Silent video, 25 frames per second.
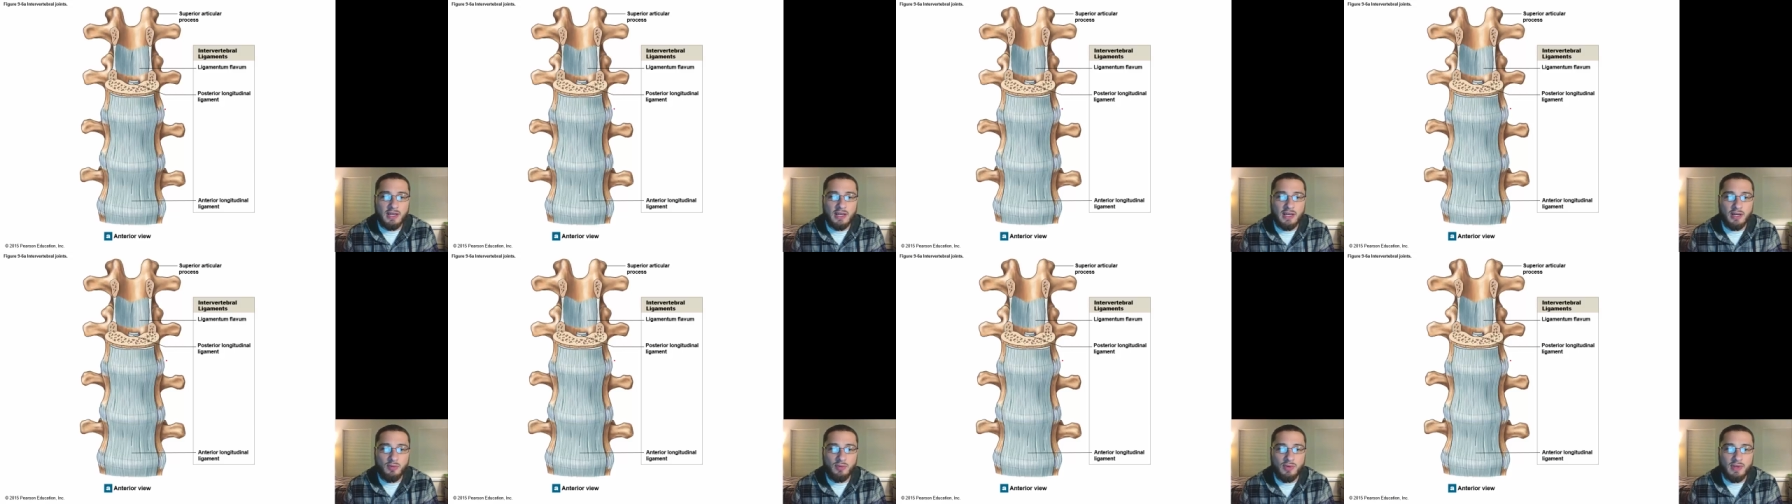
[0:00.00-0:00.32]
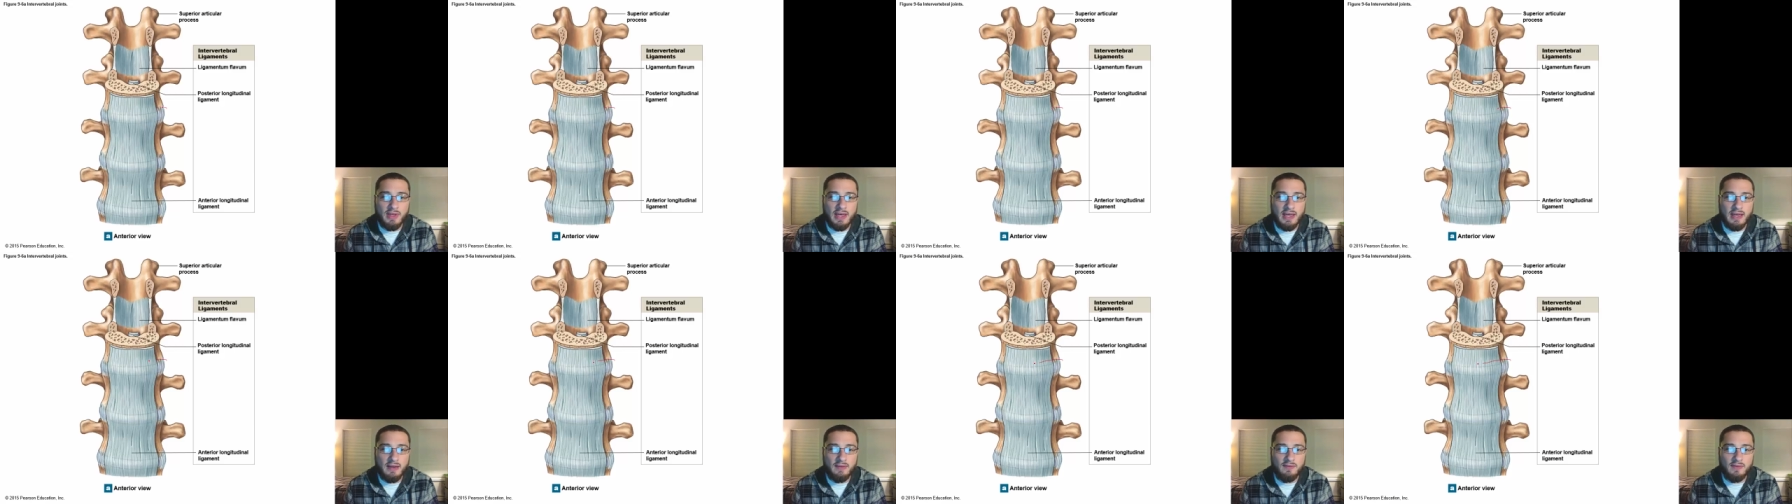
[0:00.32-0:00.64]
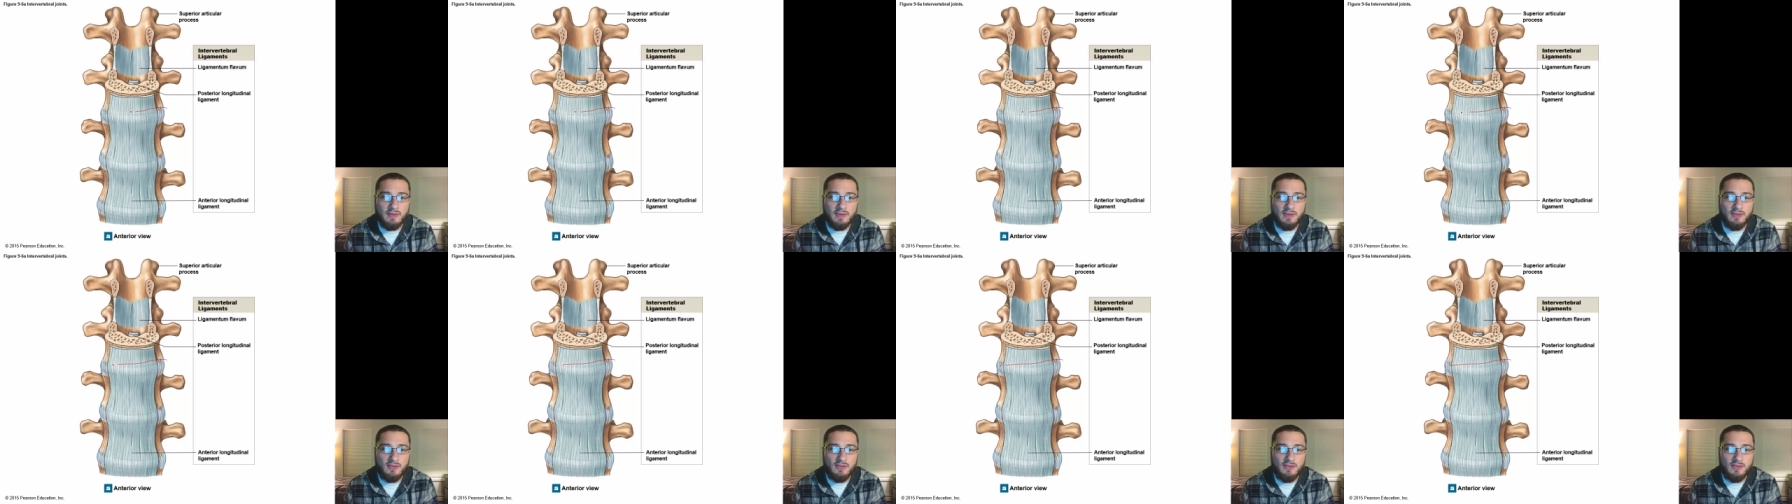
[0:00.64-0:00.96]
and we have
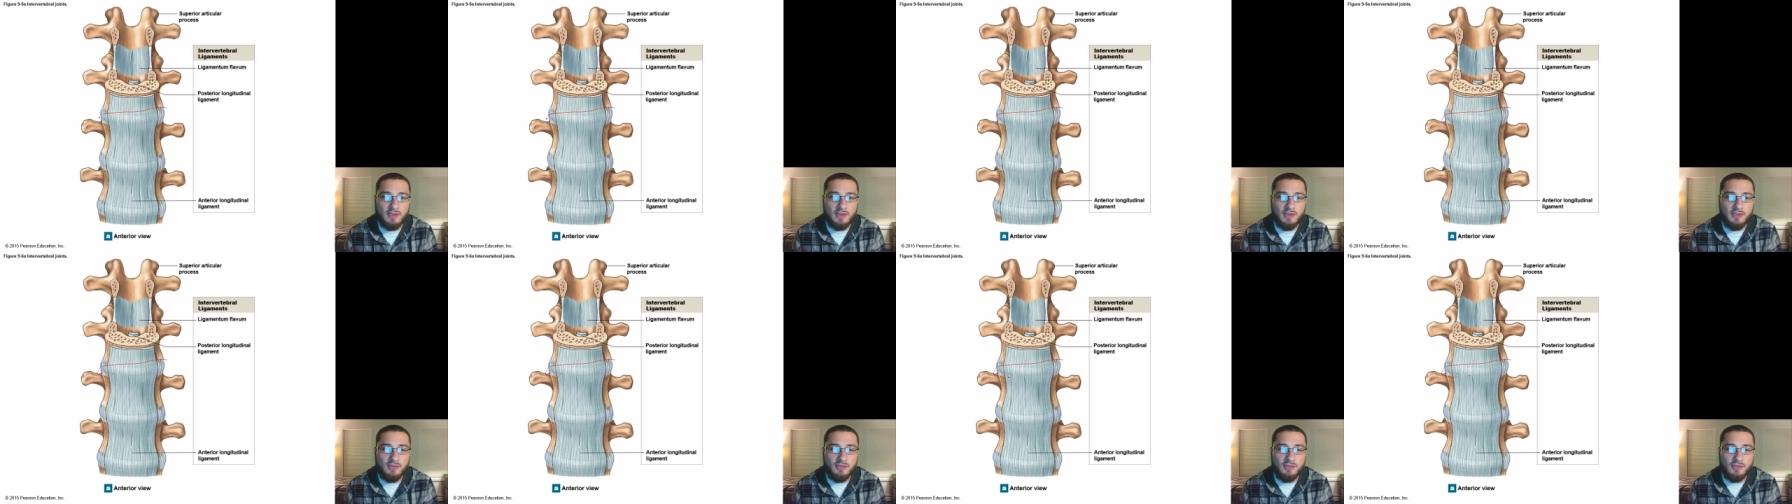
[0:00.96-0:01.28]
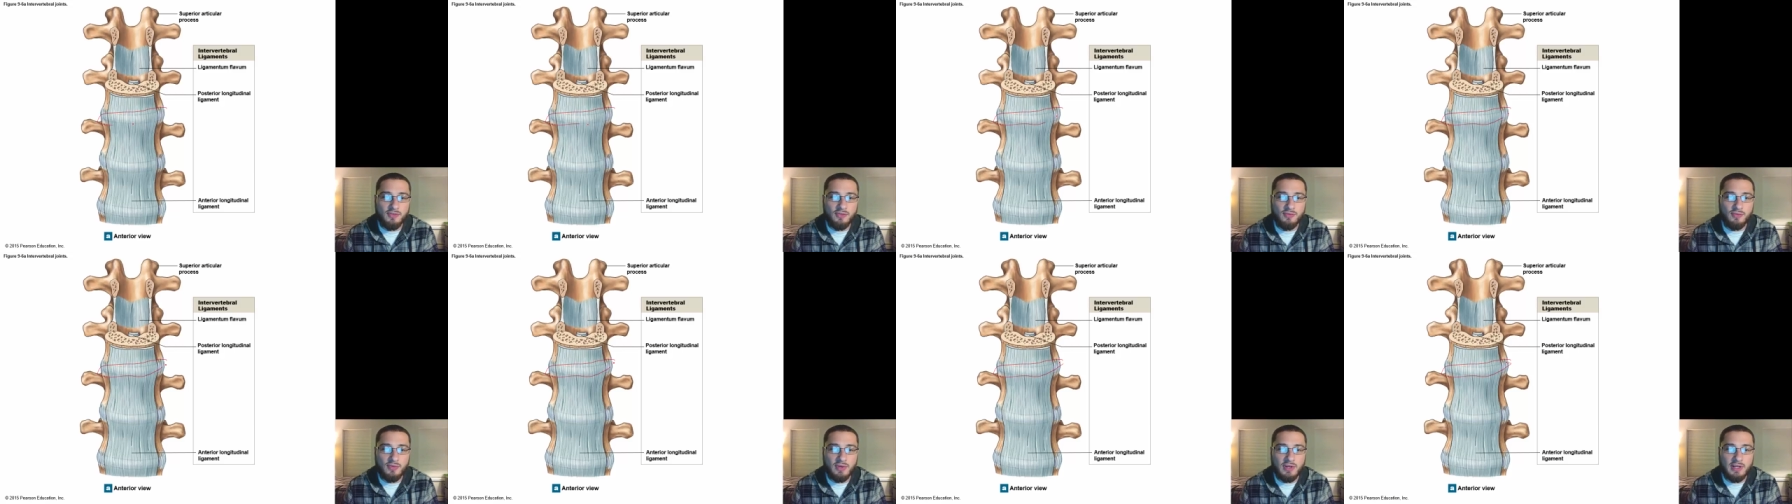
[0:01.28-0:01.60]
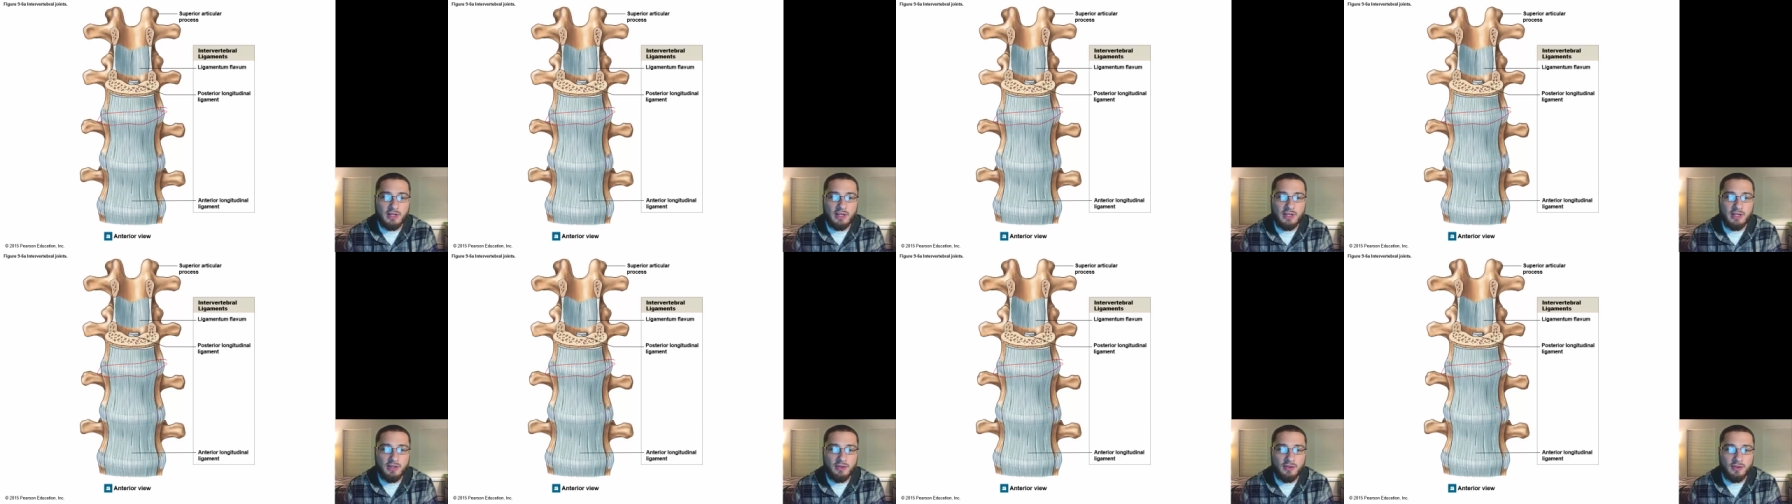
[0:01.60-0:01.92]
these discs
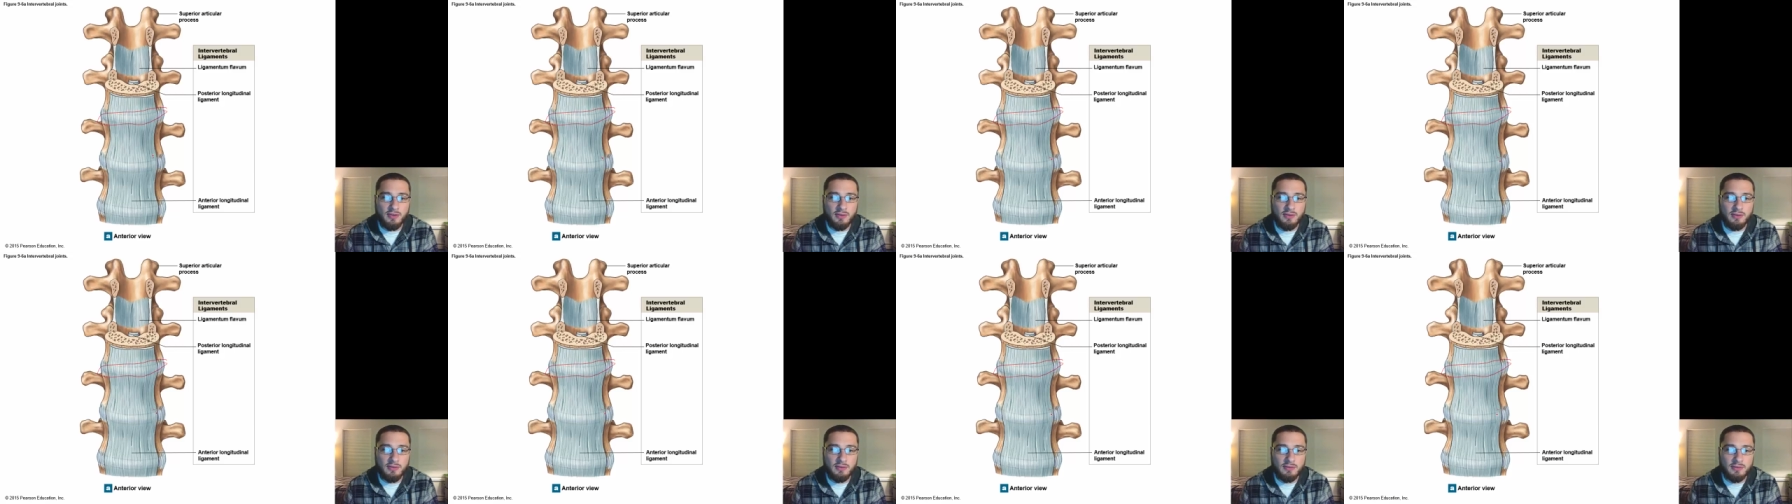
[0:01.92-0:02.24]
right here